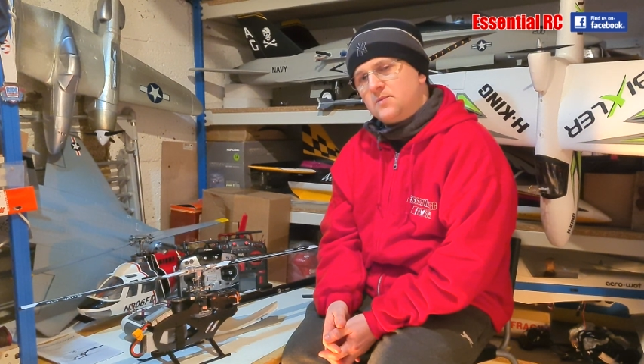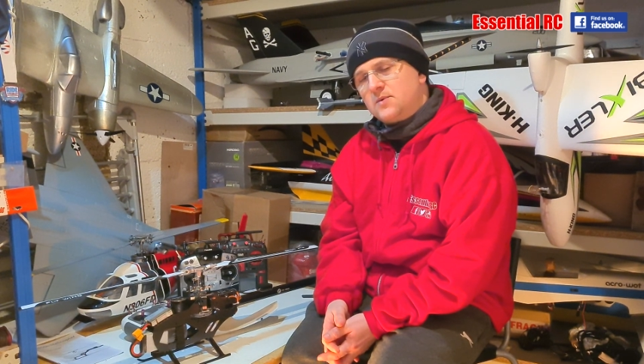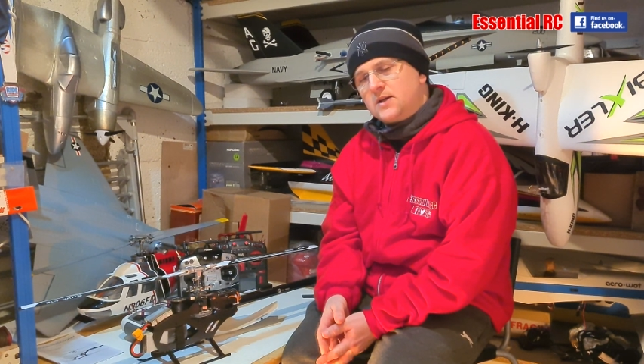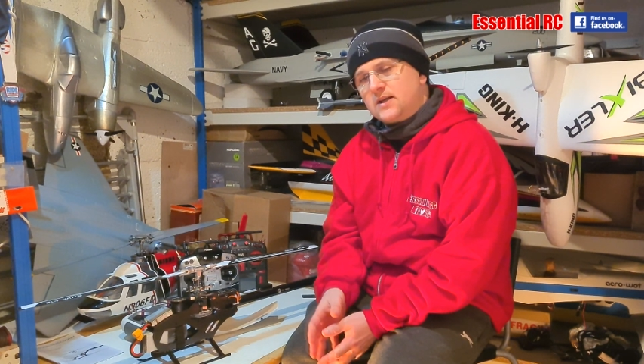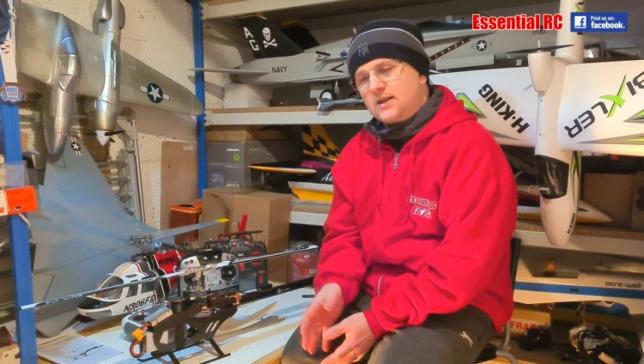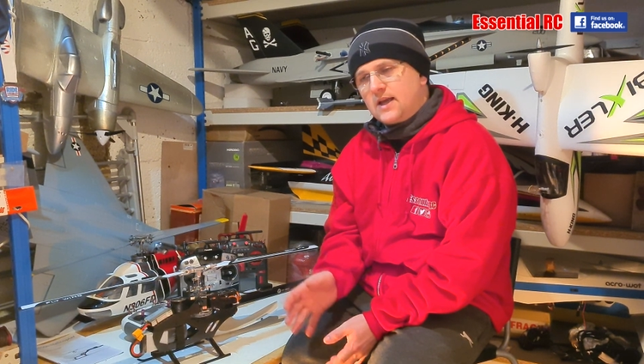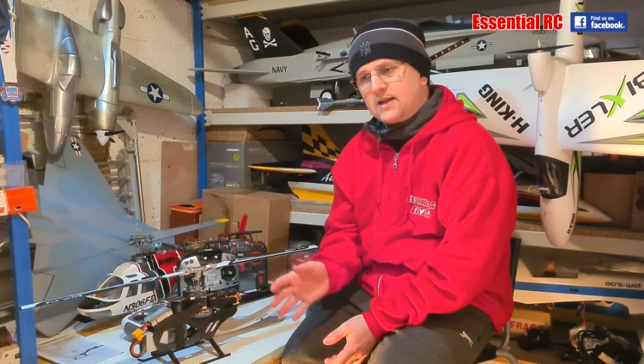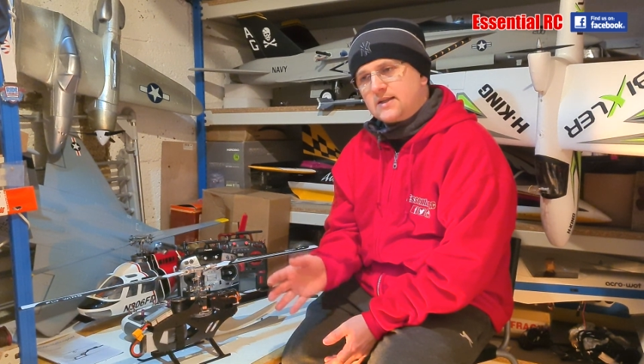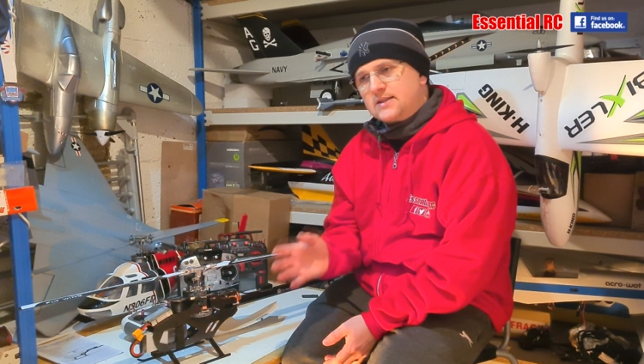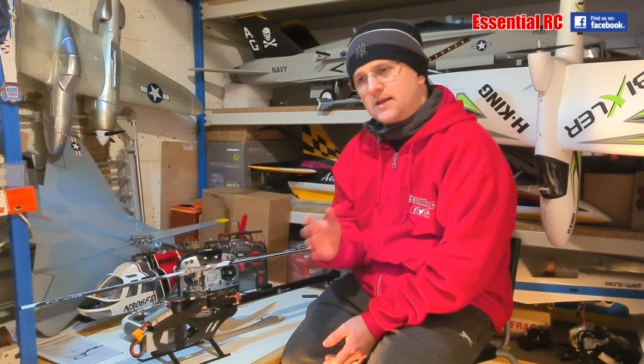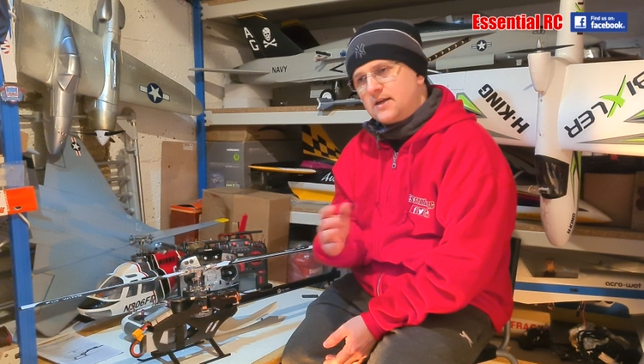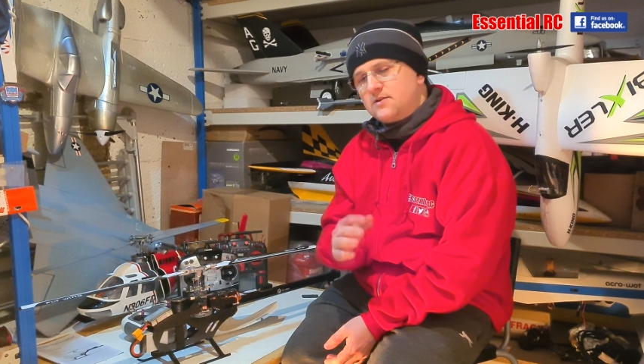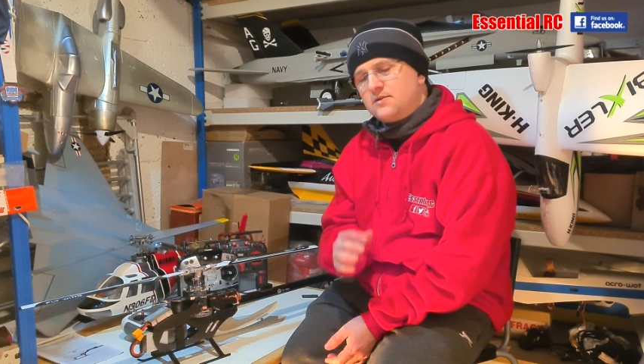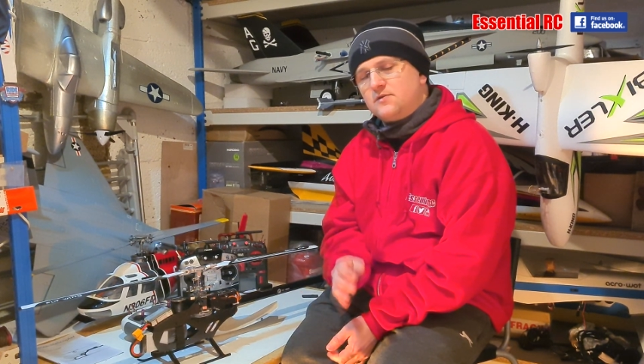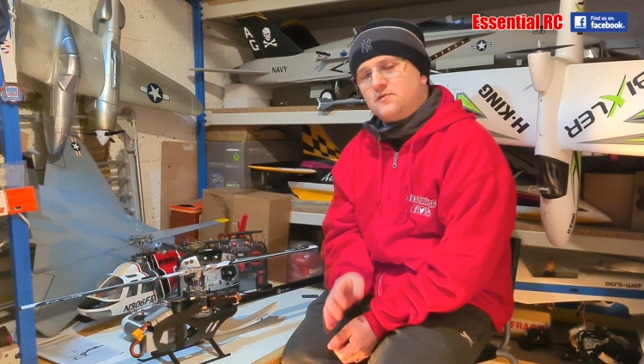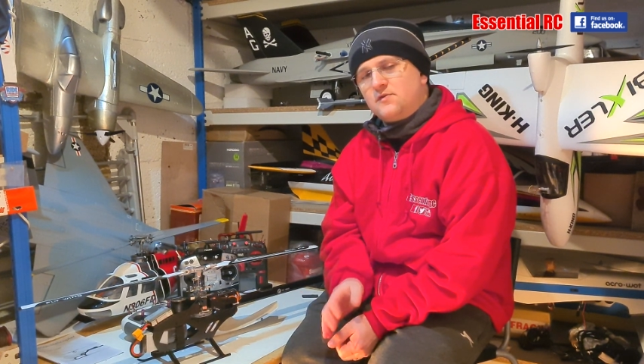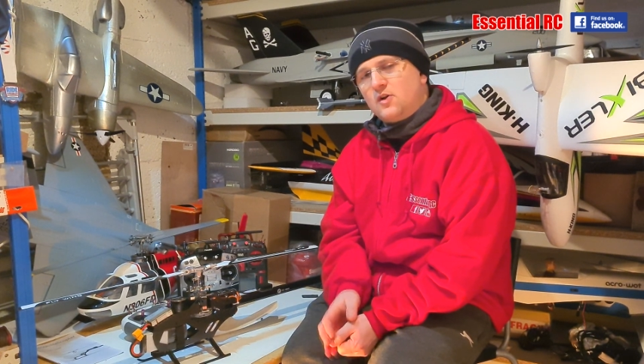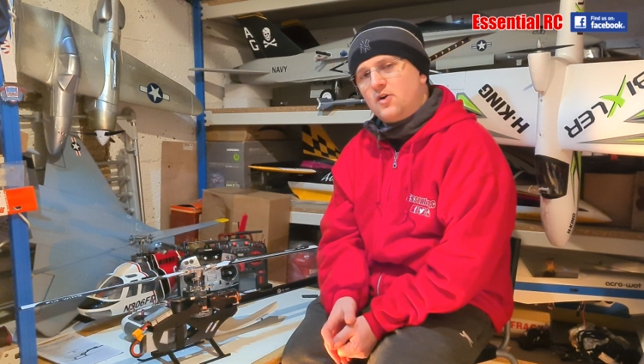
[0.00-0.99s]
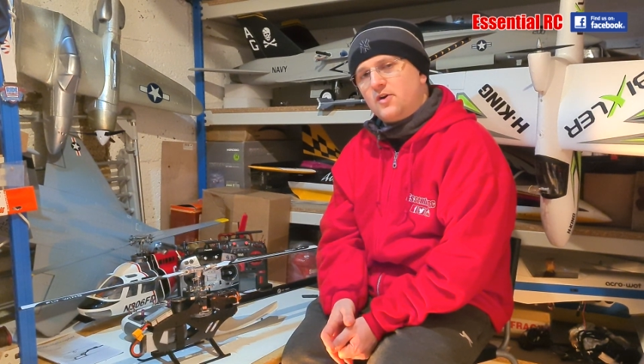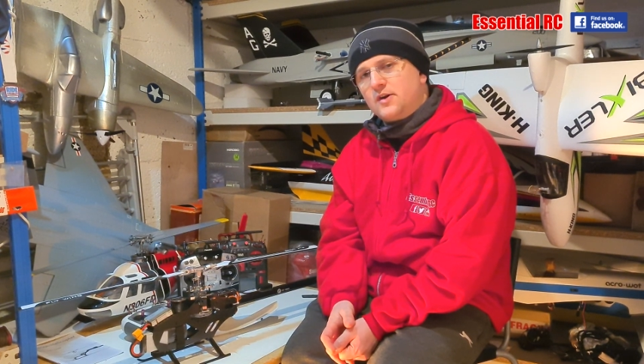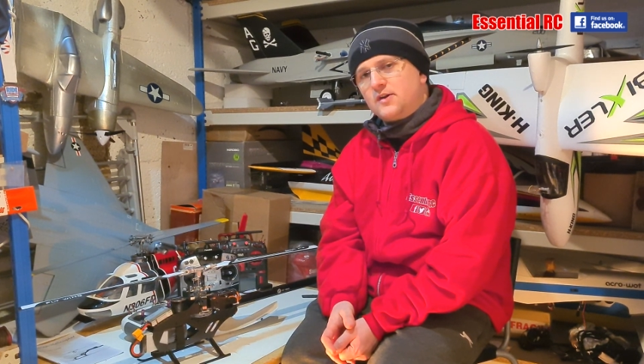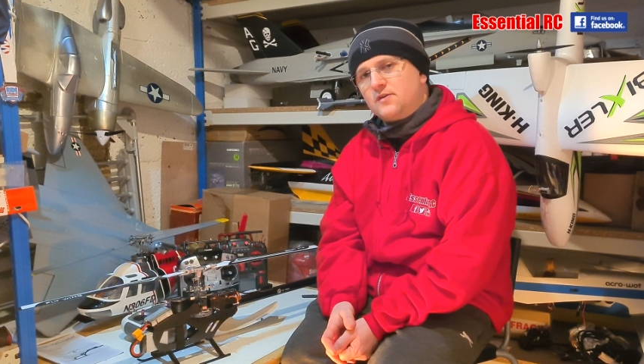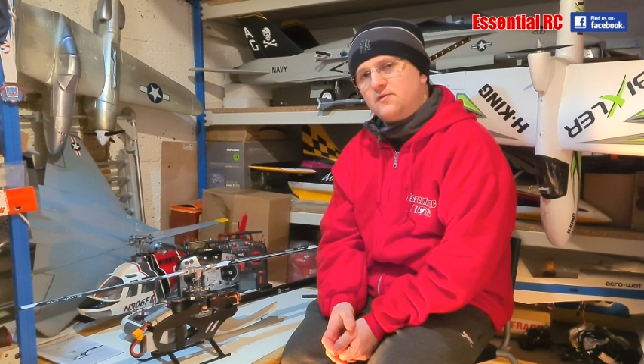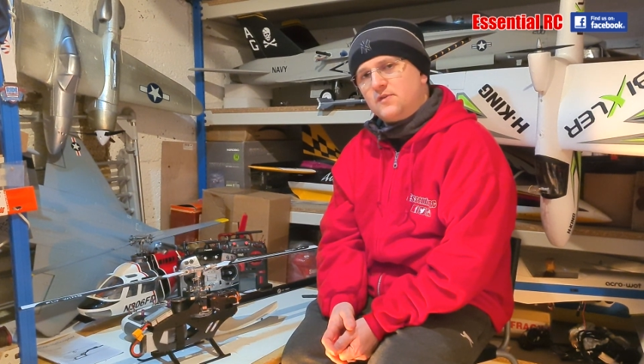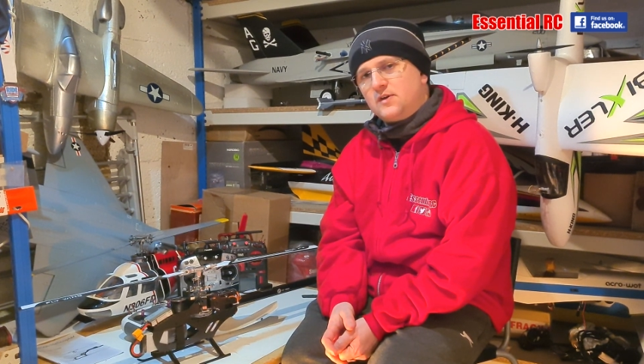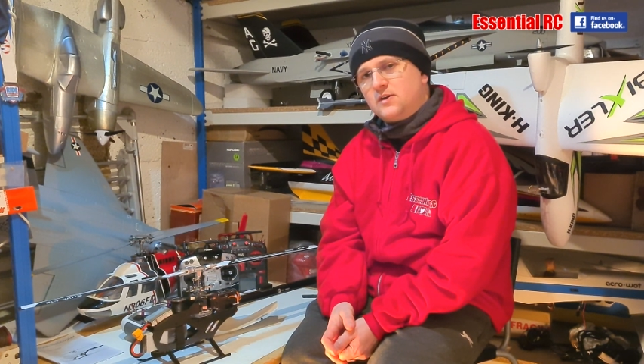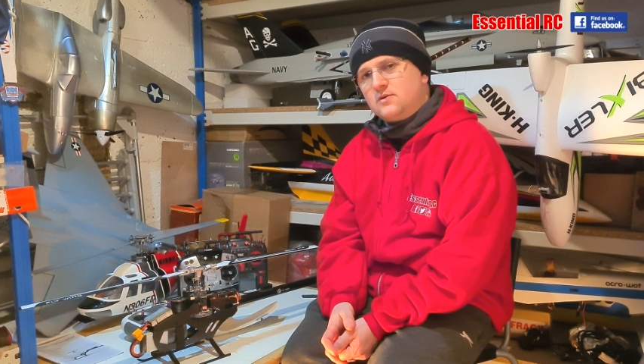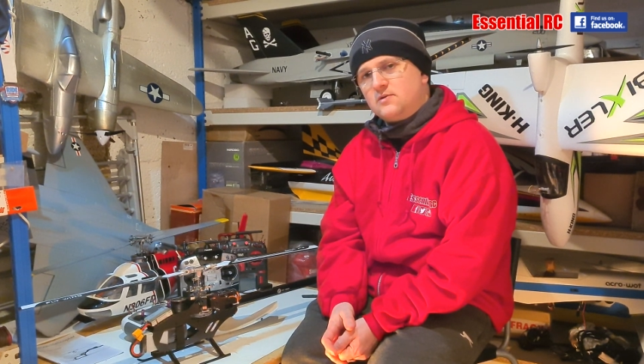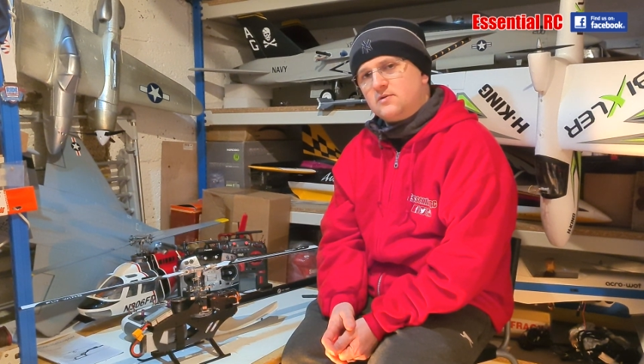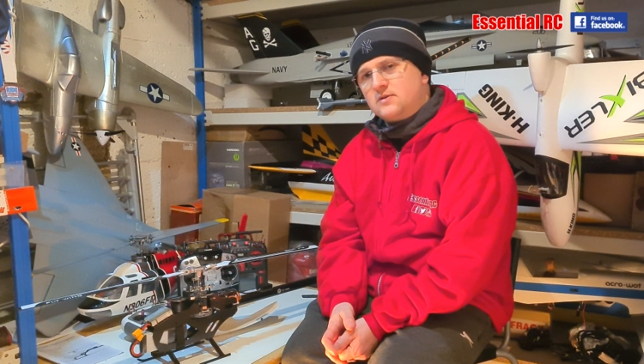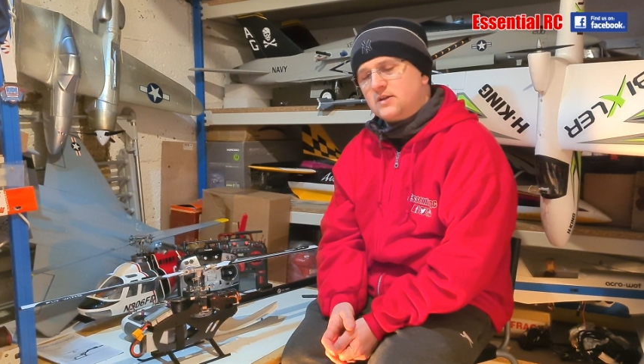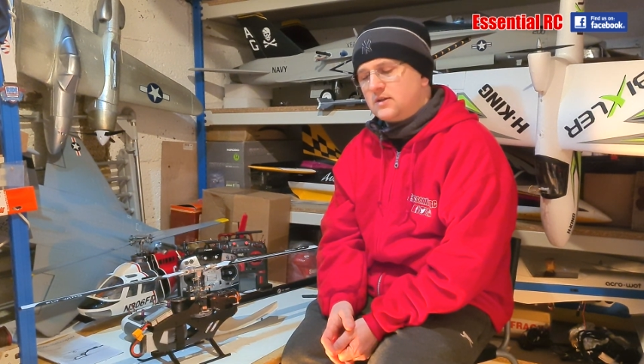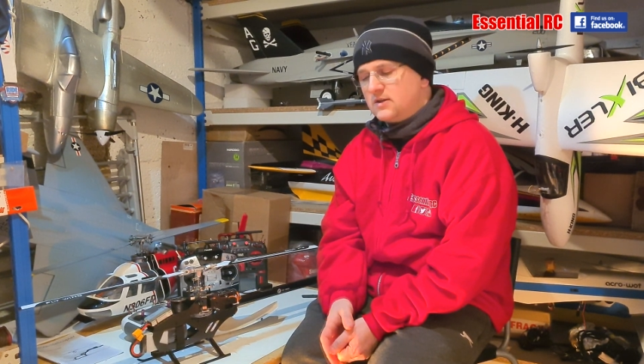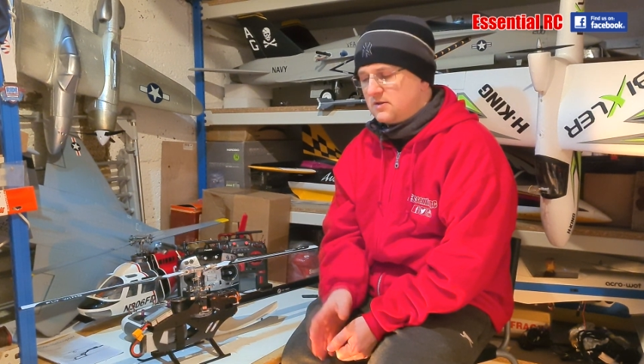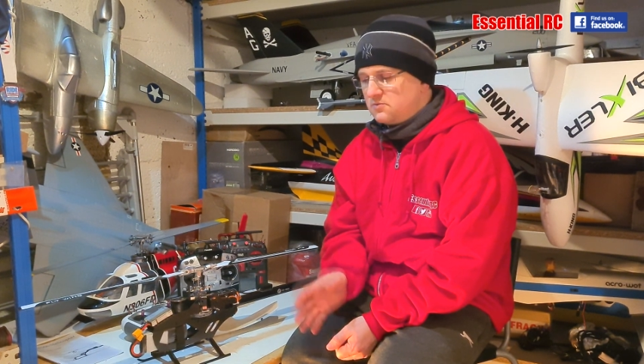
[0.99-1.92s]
we can get down the flying field.